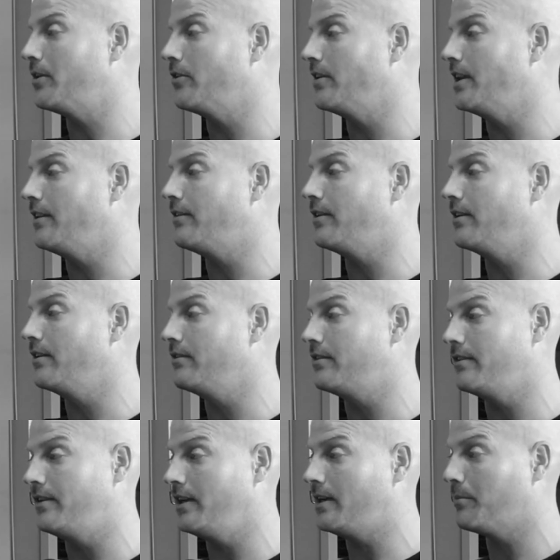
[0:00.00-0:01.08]
underneath you
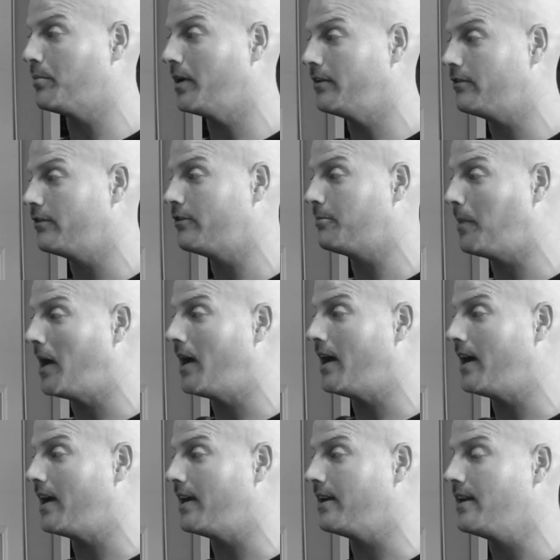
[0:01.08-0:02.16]
to decompress your
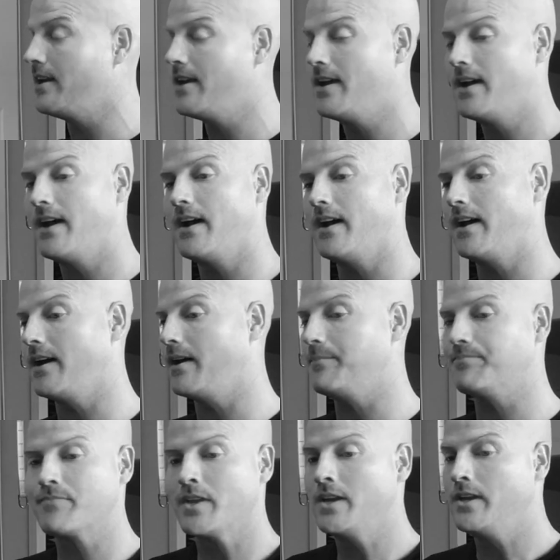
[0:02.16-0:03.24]
spine.
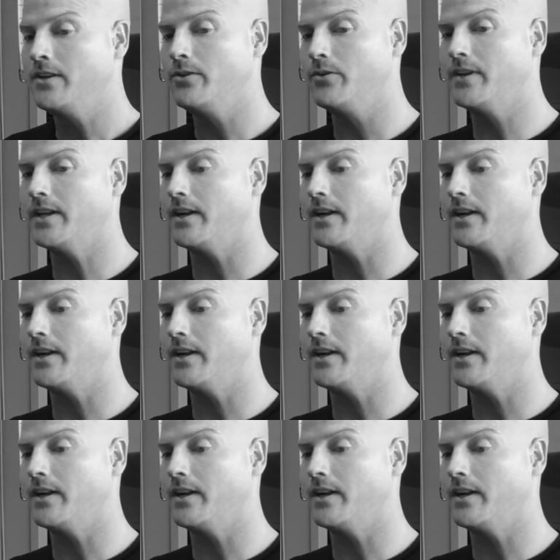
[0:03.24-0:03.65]
You'll